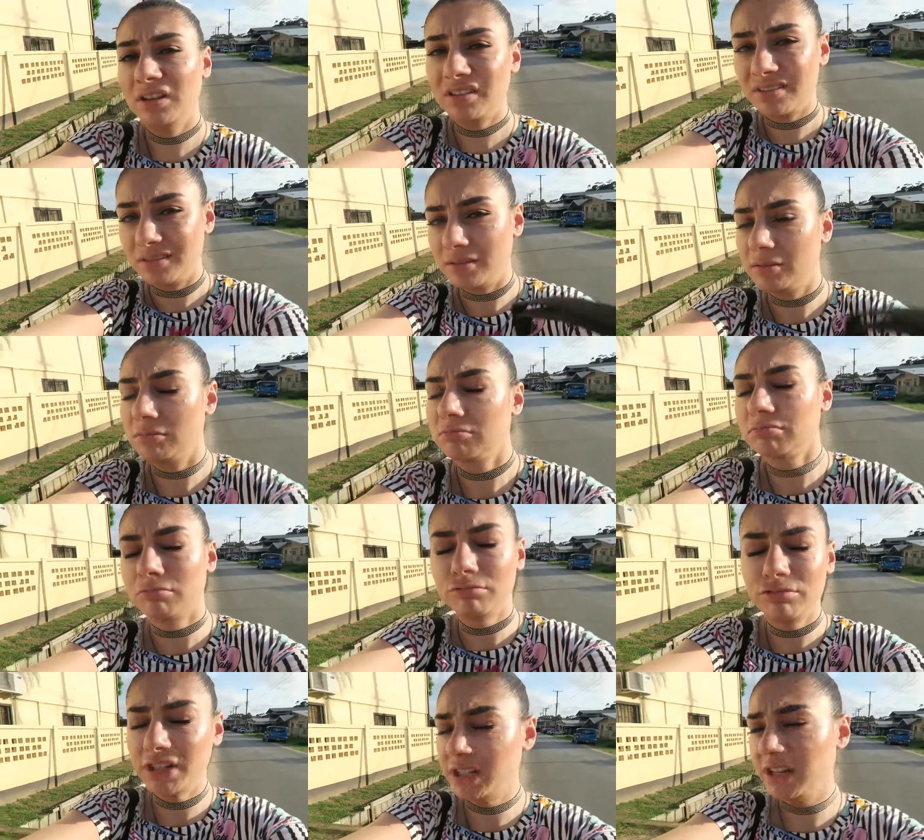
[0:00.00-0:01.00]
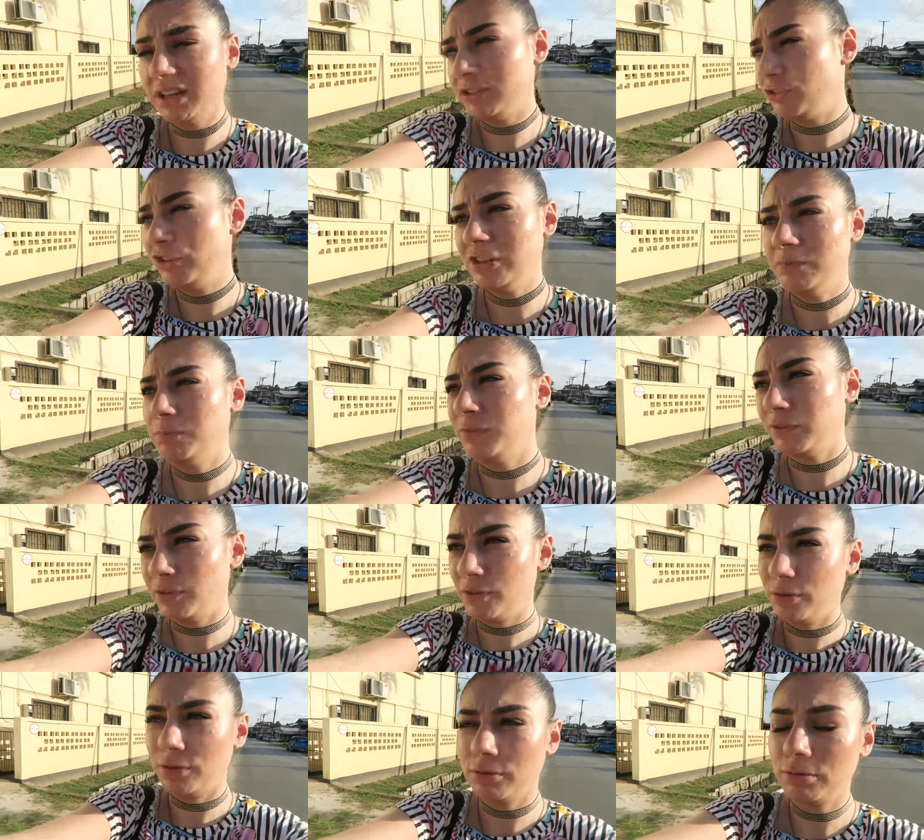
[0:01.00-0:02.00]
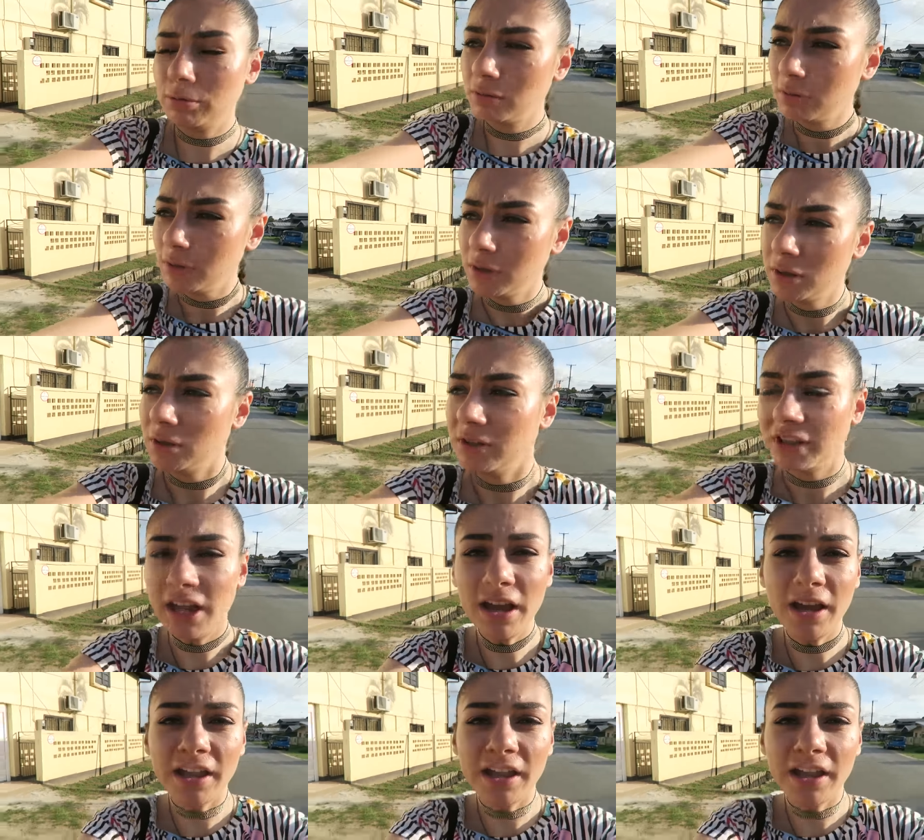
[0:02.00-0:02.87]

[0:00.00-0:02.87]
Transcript: and it's ridiculous. So yeah,